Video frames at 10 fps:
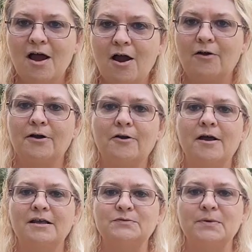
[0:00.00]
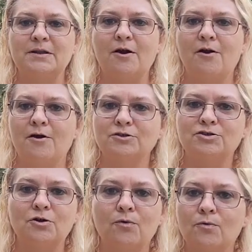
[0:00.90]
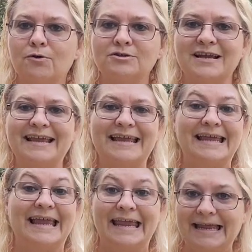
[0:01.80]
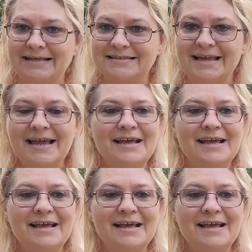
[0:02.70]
Her and her husband are Star Wars geeks,